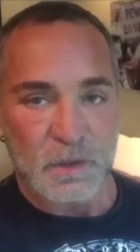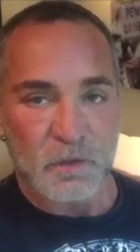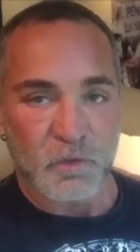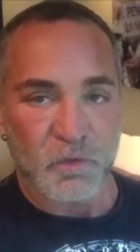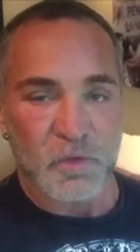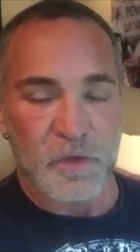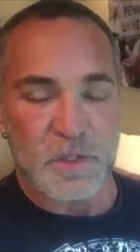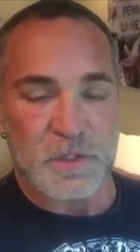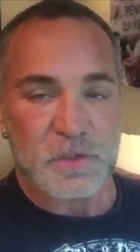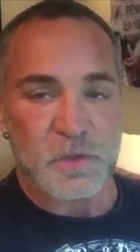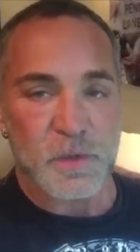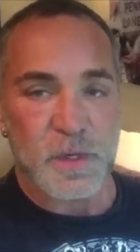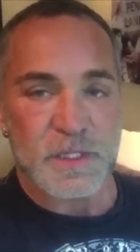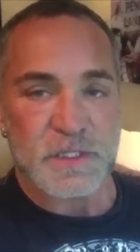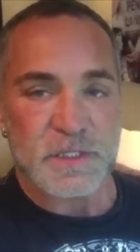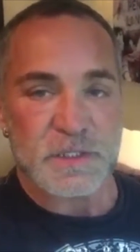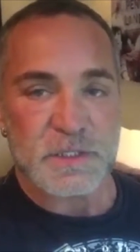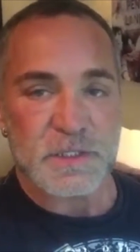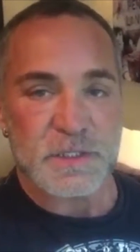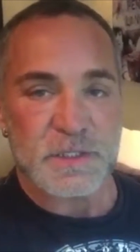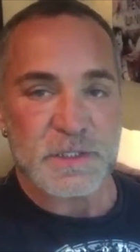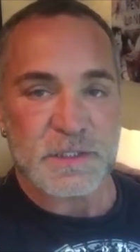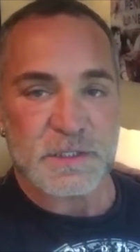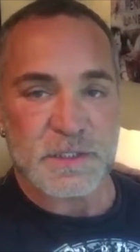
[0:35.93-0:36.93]
The first
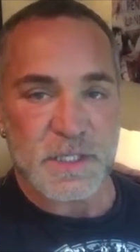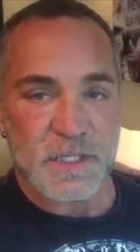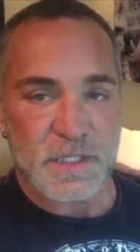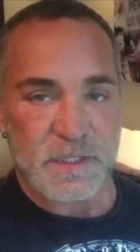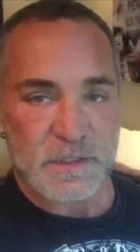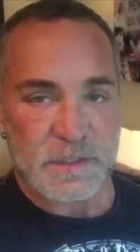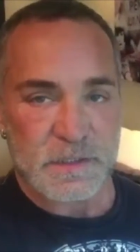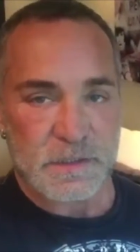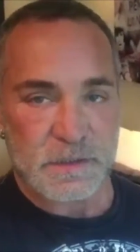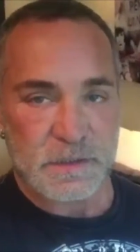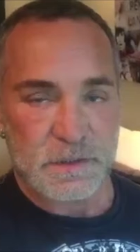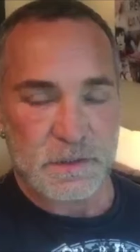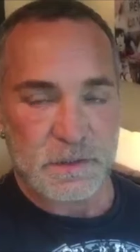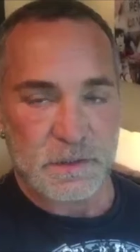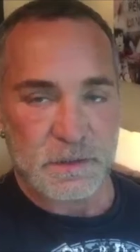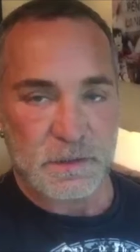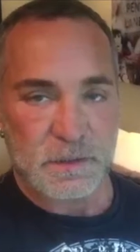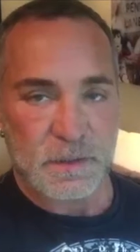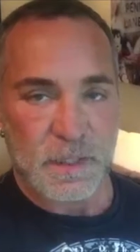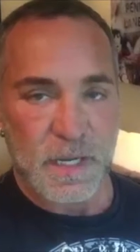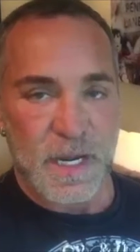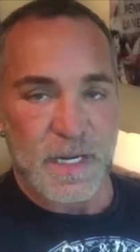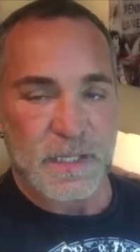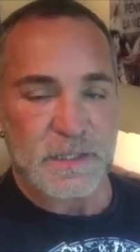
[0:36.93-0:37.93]
question is this,
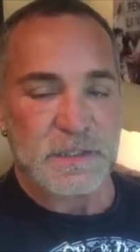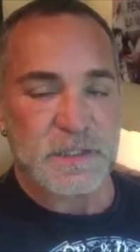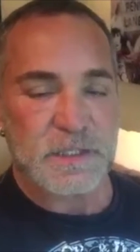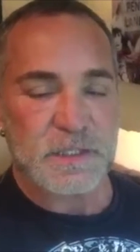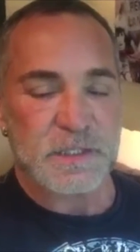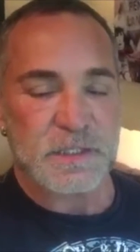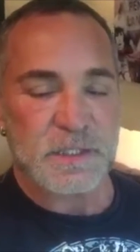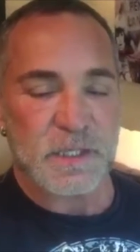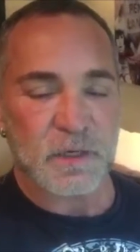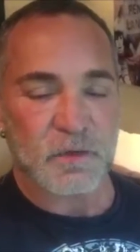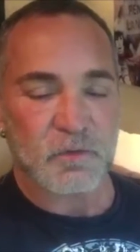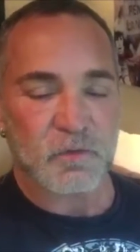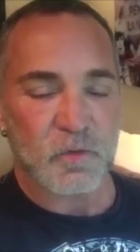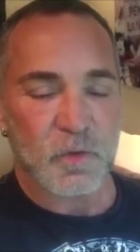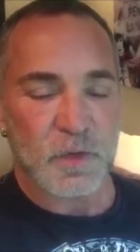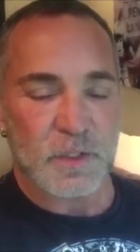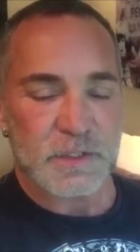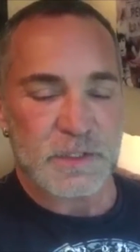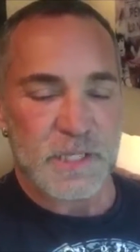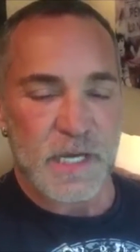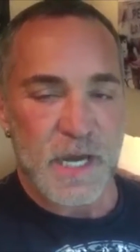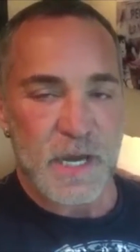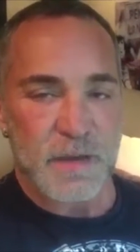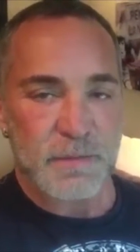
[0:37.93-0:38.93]
ask yourself
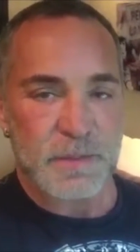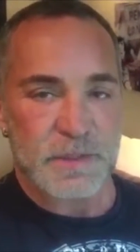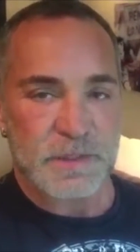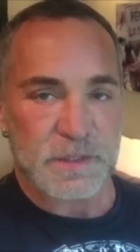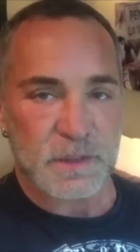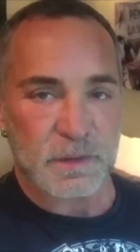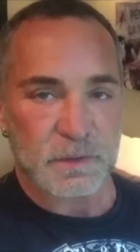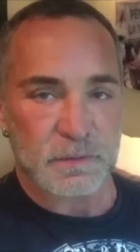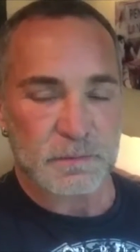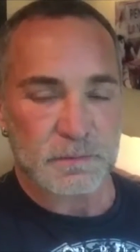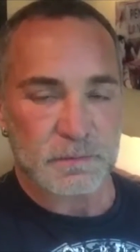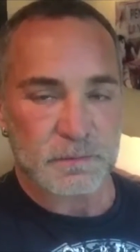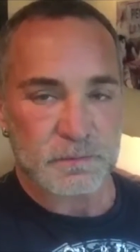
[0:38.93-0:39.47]
what time is it?